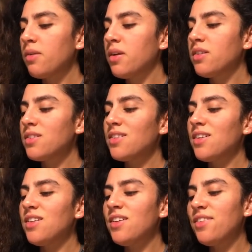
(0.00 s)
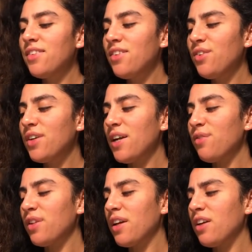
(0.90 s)
anyways, and you kind
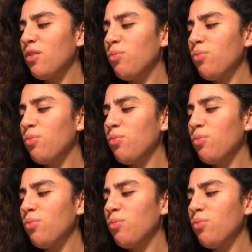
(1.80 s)
of like,